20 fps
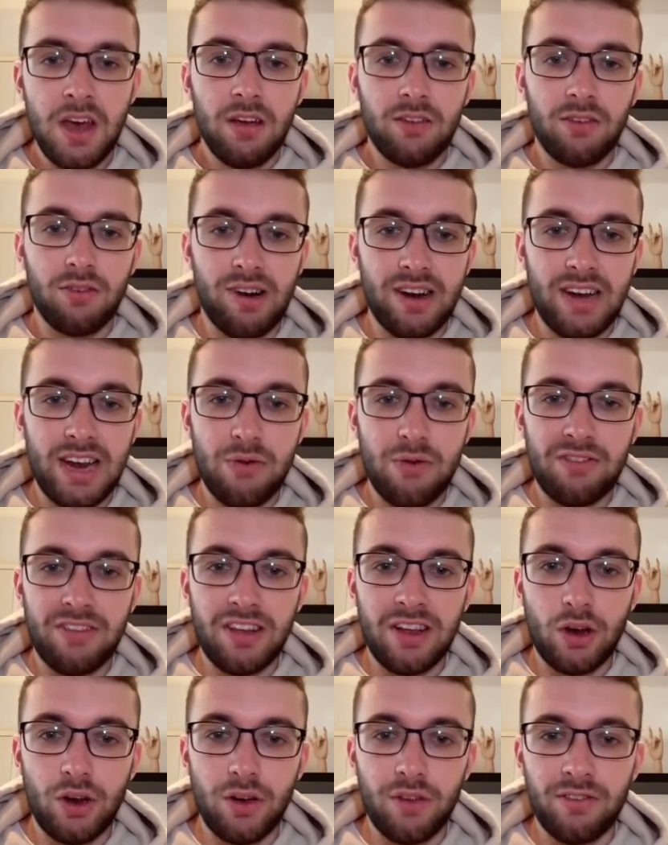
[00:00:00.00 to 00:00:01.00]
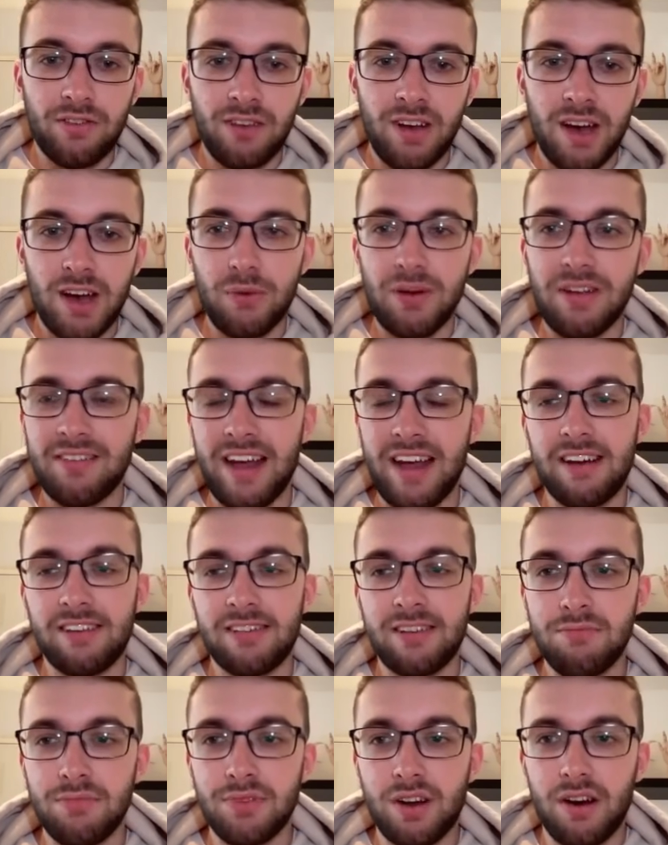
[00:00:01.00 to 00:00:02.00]
So right now we're seeing a lot of sideways
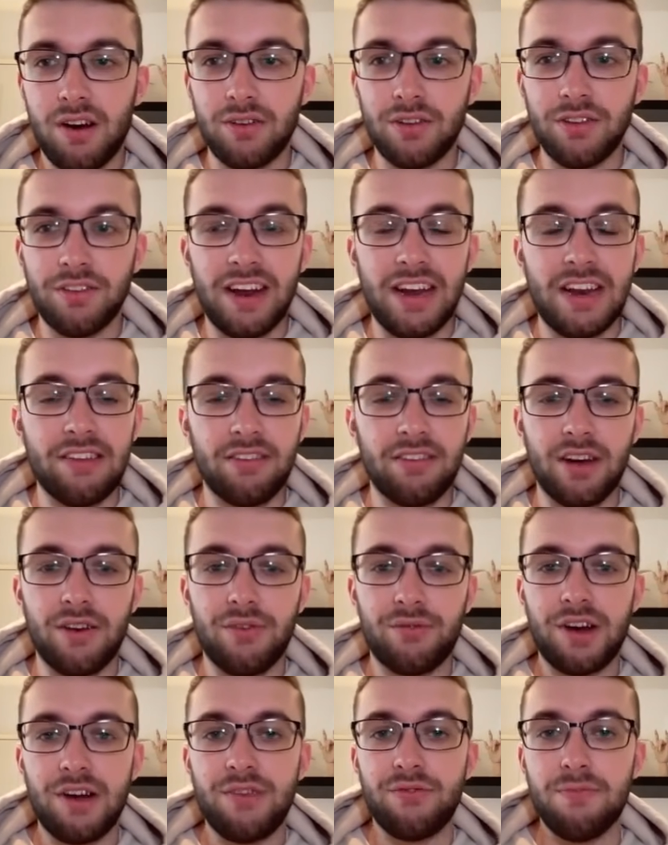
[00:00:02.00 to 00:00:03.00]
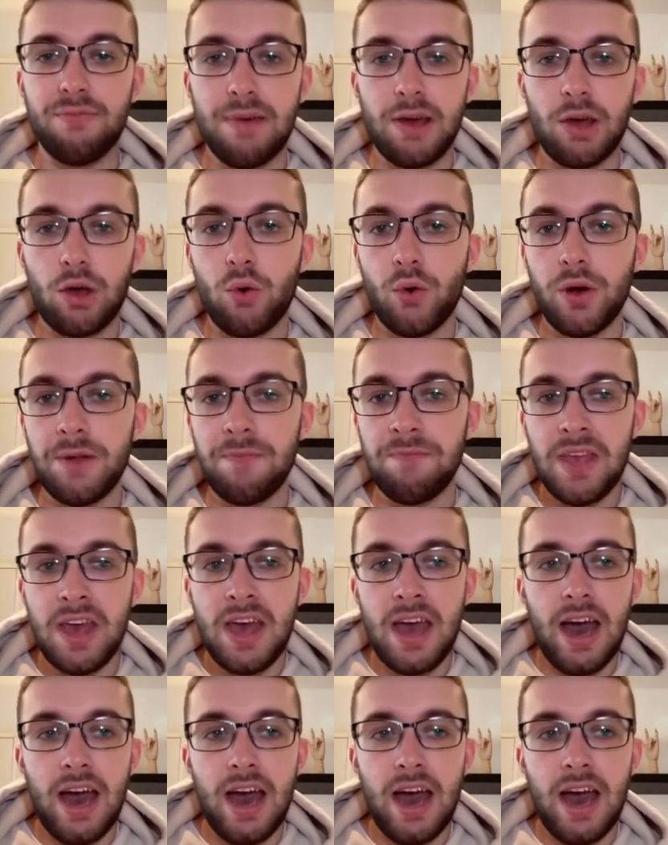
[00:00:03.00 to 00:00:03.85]
action, current daily time frame for Bitcoin,